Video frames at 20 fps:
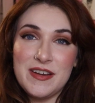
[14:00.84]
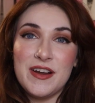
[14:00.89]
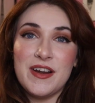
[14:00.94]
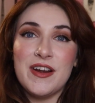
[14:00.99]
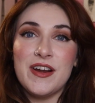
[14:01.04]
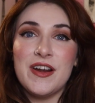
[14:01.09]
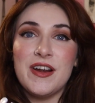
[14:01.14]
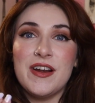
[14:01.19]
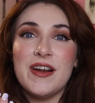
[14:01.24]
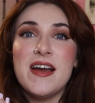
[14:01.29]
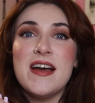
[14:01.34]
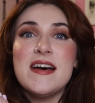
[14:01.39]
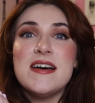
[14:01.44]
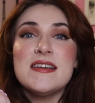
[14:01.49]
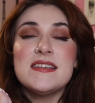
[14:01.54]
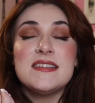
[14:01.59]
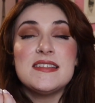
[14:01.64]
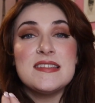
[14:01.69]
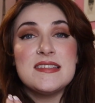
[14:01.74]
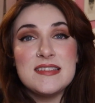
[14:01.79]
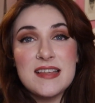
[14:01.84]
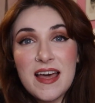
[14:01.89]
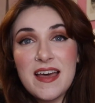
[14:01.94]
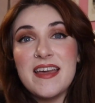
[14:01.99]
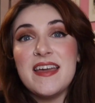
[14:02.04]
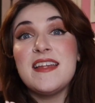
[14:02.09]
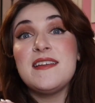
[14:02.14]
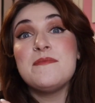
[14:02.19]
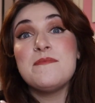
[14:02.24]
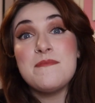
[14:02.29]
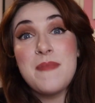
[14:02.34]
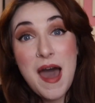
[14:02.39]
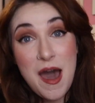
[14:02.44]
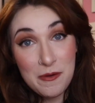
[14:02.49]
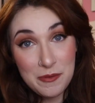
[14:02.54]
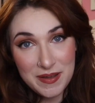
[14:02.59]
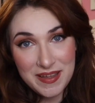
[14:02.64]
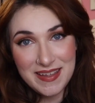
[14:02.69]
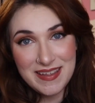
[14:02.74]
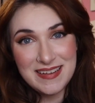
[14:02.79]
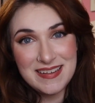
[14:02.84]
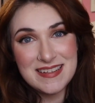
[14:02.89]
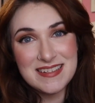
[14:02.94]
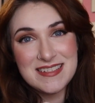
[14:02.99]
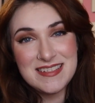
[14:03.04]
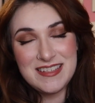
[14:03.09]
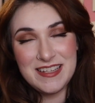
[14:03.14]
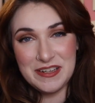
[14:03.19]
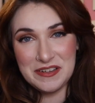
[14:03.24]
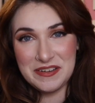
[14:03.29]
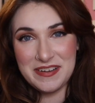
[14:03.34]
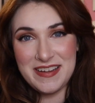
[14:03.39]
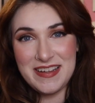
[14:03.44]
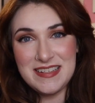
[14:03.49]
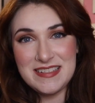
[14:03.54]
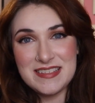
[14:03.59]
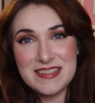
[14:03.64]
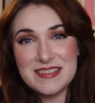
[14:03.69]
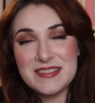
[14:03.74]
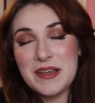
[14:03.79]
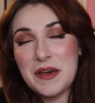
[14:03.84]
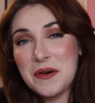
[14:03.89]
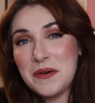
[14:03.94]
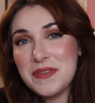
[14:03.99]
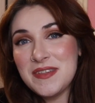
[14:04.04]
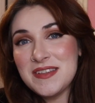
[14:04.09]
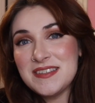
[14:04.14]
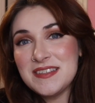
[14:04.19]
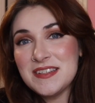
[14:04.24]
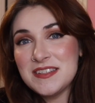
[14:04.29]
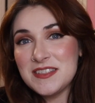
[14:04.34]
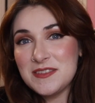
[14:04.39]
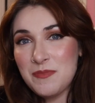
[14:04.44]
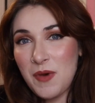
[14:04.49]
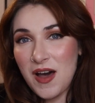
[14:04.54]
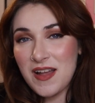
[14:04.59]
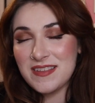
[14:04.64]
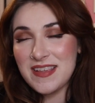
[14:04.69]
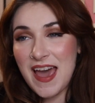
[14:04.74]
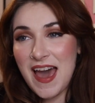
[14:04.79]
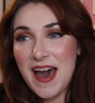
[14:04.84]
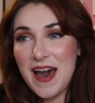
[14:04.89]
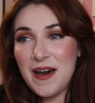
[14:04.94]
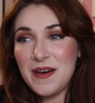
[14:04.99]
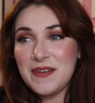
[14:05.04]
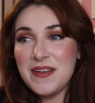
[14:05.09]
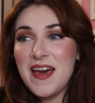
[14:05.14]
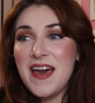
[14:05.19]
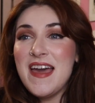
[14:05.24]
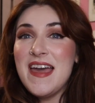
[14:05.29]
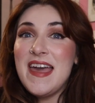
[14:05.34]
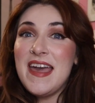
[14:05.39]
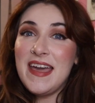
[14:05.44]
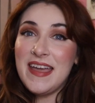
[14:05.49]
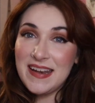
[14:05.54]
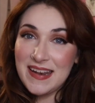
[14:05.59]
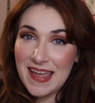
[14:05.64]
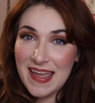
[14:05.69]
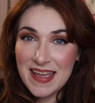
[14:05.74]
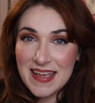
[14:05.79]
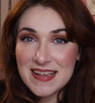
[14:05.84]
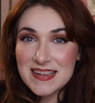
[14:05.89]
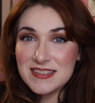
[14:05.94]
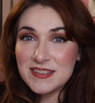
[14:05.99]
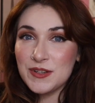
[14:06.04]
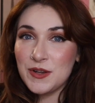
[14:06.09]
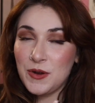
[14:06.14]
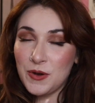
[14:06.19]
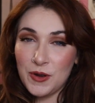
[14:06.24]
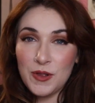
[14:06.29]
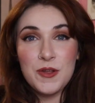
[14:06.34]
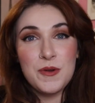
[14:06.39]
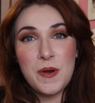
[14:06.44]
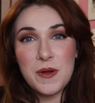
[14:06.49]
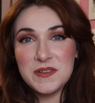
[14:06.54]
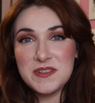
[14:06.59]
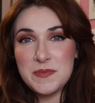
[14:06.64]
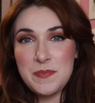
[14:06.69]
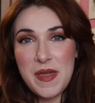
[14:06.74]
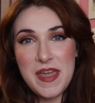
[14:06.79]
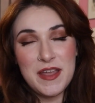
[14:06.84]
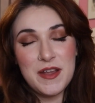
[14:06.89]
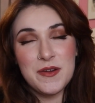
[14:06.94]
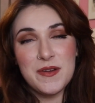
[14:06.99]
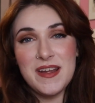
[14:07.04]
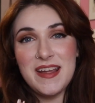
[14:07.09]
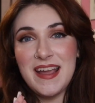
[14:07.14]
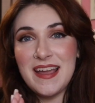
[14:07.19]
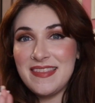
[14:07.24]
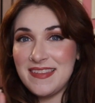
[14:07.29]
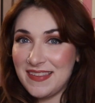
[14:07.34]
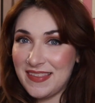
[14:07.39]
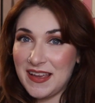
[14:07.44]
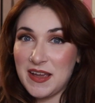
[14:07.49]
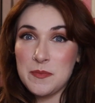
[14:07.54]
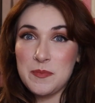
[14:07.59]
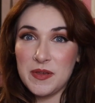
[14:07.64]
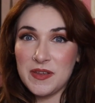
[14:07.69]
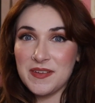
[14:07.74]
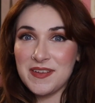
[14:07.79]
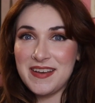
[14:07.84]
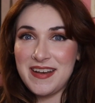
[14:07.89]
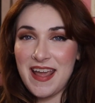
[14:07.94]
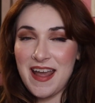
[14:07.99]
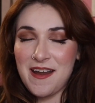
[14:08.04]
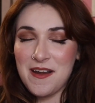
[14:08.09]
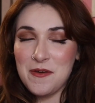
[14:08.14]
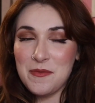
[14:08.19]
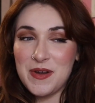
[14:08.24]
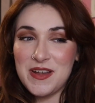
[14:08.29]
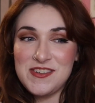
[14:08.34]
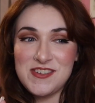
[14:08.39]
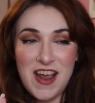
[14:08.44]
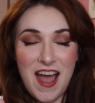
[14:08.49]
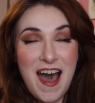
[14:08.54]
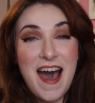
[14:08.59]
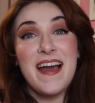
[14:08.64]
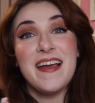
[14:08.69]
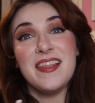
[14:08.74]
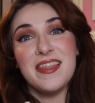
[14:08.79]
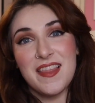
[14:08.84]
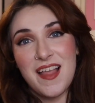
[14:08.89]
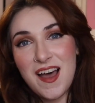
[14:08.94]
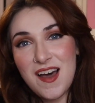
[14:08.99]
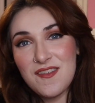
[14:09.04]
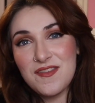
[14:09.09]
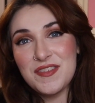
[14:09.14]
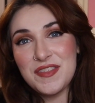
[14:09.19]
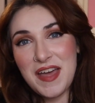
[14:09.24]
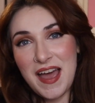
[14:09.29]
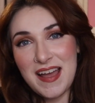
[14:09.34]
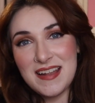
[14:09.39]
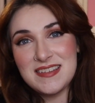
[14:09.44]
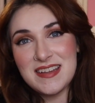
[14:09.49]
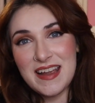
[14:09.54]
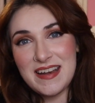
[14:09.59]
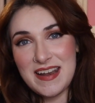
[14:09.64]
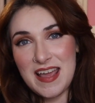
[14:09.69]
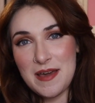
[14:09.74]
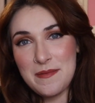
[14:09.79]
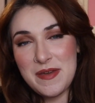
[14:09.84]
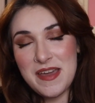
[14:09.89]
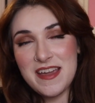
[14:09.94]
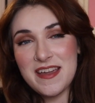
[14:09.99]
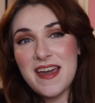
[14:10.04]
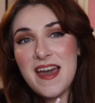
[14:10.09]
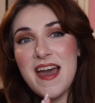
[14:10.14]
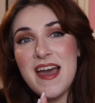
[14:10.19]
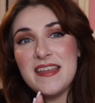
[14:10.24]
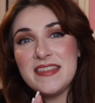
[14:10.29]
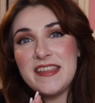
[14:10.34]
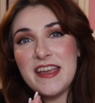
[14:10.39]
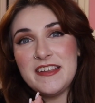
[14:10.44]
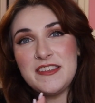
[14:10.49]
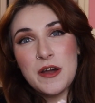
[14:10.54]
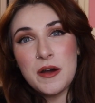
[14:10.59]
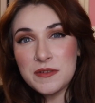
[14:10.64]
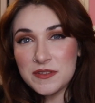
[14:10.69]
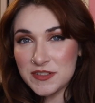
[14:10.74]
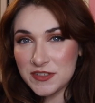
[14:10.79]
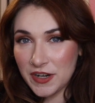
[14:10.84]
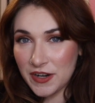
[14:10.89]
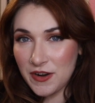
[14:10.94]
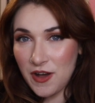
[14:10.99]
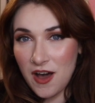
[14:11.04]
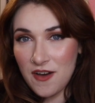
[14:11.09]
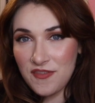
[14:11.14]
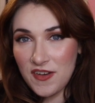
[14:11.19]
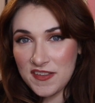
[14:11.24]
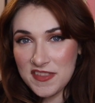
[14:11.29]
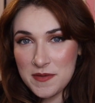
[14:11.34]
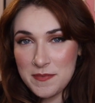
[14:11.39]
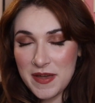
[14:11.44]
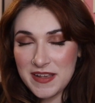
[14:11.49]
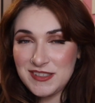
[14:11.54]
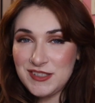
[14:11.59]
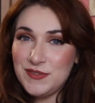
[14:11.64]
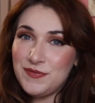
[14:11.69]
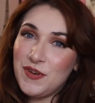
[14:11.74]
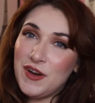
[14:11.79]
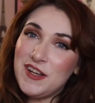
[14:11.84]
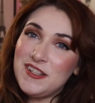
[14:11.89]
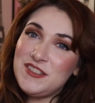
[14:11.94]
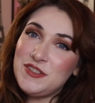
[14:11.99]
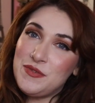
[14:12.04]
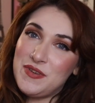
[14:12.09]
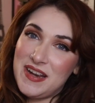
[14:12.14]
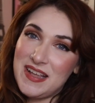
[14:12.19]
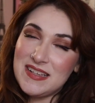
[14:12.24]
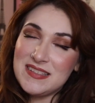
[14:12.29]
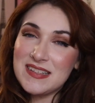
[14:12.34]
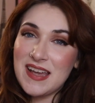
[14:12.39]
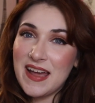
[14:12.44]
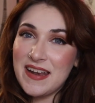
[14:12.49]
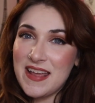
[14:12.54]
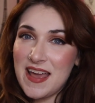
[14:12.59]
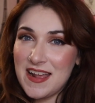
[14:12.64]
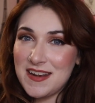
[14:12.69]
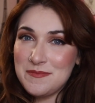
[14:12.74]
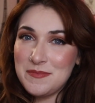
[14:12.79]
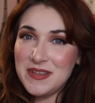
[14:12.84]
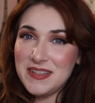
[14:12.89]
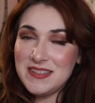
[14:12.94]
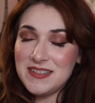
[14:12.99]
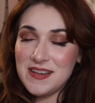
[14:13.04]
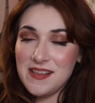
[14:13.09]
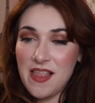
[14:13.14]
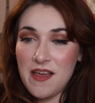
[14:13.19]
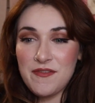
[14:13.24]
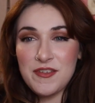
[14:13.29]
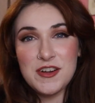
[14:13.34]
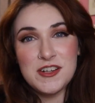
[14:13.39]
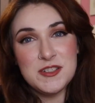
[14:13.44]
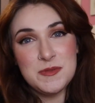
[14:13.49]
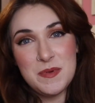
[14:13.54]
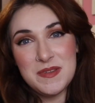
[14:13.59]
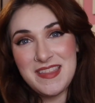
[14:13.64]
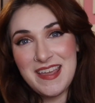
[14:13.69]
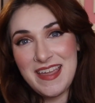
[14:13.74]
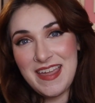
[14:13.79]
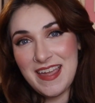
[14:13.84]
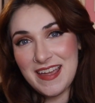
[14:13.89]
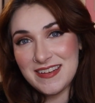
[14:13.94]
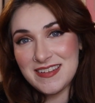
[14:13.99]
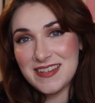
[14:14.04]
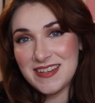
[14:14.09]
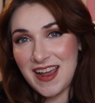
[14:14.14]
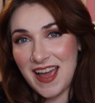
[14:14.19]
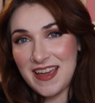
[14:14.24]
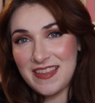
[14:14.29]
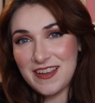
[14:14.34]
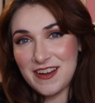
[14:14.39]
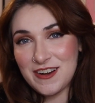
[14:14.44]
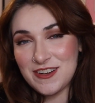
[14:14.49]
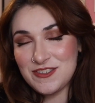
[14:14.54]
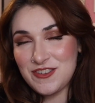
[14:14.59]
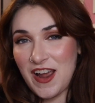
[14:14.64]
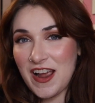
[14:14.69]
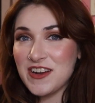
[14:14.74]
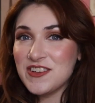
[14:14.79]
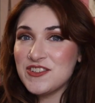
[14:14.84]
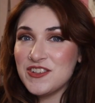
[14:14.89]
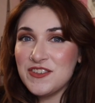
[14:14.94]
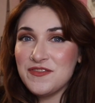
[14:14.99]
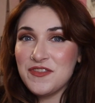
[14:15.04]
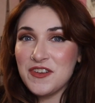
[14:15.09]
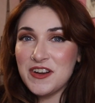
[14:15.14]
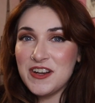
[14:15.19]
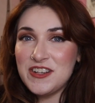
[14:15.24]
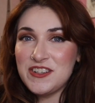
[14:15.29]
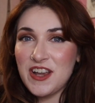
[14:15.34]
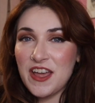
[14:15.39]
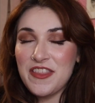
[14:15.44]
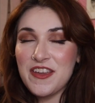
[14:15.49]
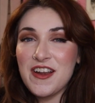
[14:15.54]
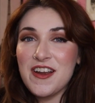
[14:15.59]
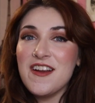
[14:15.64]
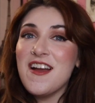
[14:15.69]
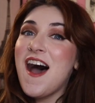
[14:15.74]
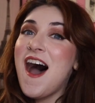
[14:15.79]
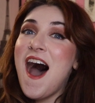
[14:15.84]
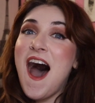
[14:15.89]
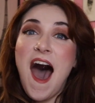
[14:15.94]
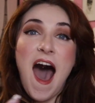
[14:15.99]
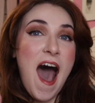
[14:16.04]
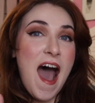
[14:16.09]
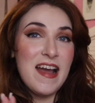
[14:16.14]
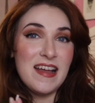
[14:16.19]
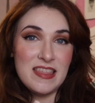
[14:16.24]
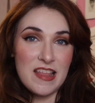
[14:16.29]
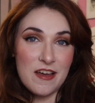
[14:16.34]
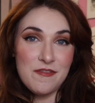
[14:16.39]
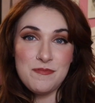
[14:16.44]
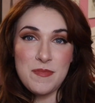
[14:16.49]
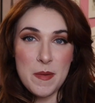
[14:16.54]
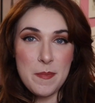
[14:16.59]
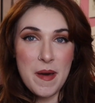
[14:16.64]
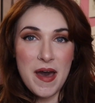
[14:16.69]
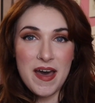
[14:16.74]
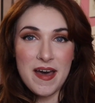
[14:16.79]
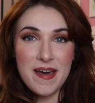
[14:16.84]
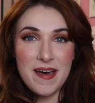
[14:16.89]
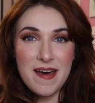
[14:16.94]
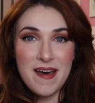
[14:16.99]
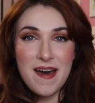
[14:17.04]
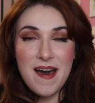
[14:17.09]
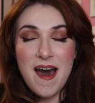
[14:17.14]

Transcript: her Sutton Mountain series. So this is small town. It is girl who owns a bakery and then like a billionaire, which I love that dynamic. They don't start off on the best foot, so it is kind of enemies to lovers, but they can't deny their attraction for each other. I love Pippa.